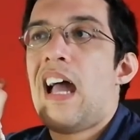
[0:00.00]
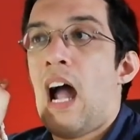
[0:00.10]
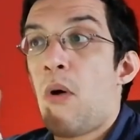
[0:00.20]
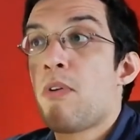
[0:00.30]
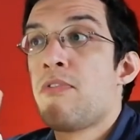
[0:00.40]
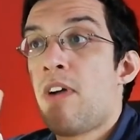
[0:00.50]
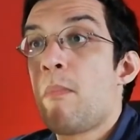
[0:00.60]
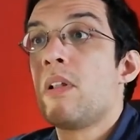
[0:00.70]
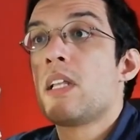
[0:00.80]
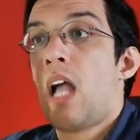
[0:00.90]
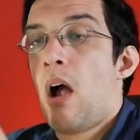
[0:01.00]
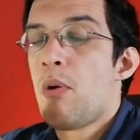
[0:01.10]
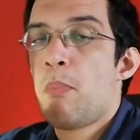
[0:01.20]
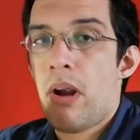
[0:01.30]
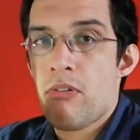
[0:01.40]
our family
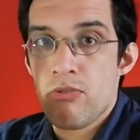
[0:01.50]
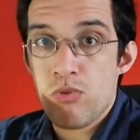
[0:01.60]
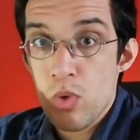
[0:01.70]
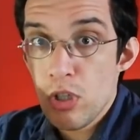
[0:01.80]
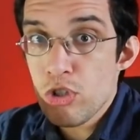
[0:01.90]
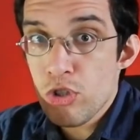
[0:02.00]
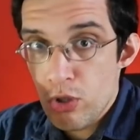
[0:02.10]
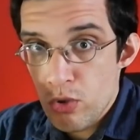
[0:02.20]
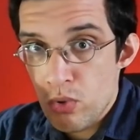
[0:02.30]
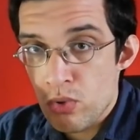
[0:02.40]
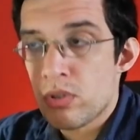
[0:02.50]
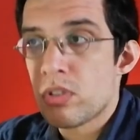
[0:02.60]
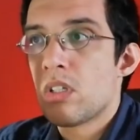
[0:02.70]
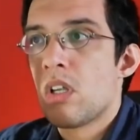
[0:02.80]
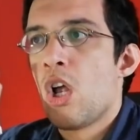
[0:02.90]
our parents will
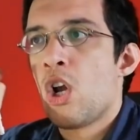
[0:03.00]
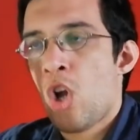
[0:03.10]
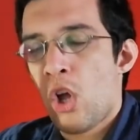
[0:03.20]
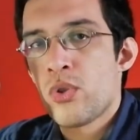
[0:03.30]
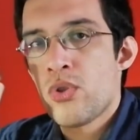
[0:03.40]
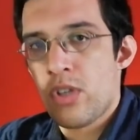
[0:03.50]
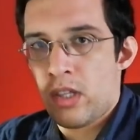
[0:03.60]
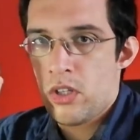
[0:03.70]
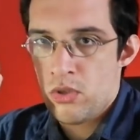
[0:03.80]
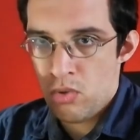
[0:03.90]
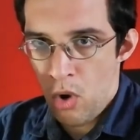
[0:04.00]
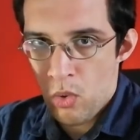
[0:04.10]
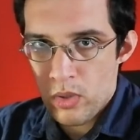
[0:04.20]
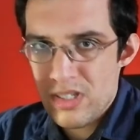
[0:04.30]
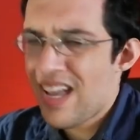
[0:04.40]
choose not to send us to
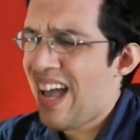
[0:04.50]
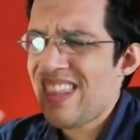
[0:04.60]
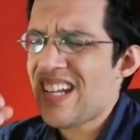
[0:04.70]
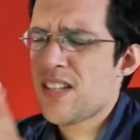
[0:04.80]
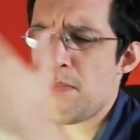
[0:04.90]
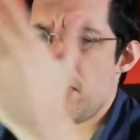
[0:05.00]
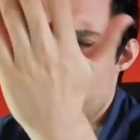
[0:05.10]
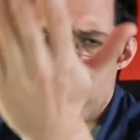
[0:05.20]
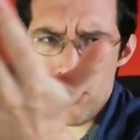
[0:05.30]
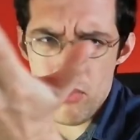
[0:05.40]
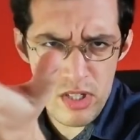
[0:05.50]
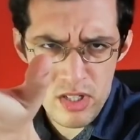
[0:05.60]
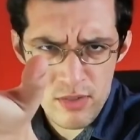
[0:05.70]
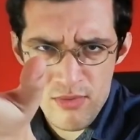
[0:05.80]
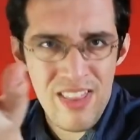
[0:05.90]
hogwarts and there's a myriad of
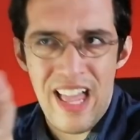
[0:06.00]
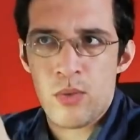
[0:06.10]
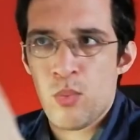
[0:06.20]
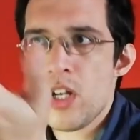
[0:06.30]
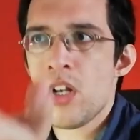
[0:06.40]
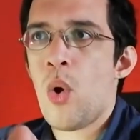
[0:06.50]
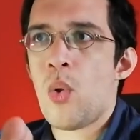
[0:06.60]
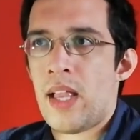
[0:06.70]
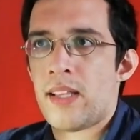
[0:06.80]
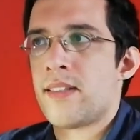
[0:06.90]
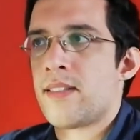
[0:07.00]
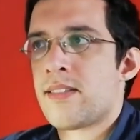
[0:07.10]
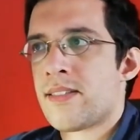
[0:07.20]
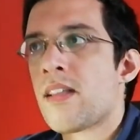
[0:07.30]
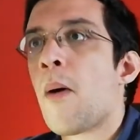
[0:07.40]
reasons for that we know that
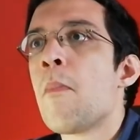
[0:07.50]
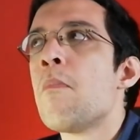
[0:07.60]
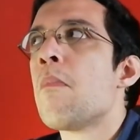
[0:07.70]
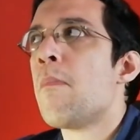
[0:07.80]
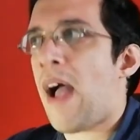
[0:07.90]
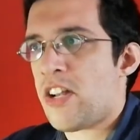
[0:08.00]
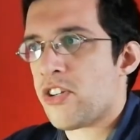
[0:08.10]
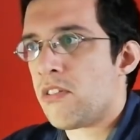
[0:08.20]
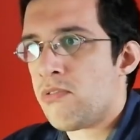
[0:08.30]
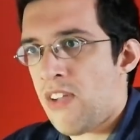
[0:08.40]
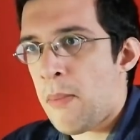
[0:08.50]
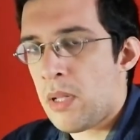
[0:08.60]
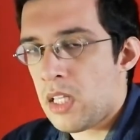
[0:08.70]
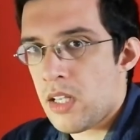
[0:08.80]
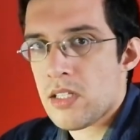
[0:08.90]
some magical
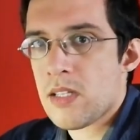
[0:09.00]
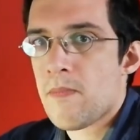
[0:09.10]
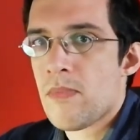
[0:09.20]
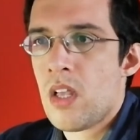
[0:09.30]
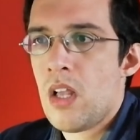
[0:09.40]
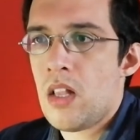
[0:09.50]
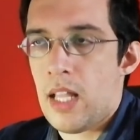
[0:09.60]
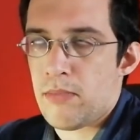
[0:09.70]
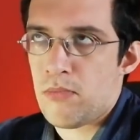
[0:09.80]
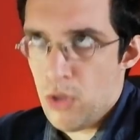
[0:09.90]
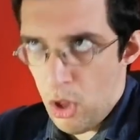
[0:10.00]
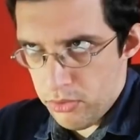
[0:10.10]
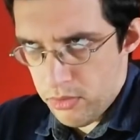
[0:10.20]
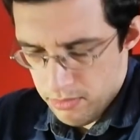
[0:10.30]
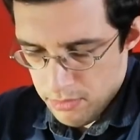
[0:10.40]
families like
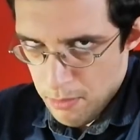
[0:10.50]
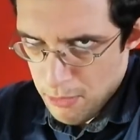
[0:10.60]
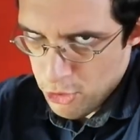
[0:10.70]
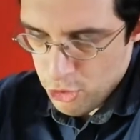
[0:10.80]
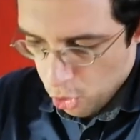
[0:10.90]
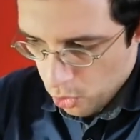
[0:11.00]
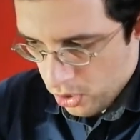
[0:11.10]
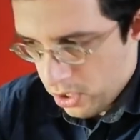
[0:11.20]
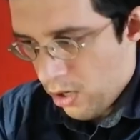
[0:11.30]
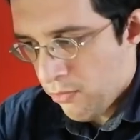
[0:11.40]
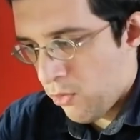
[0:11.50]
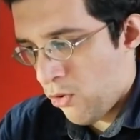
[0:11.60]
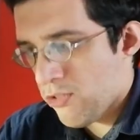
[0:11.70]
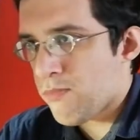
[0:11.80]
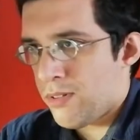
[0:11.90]
not the majority, of
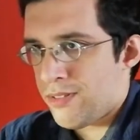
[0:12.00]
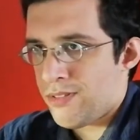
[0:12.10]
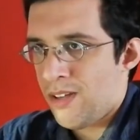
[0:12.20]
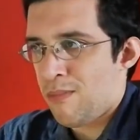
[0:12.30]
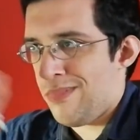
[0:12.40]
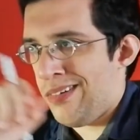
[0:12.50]
course, but some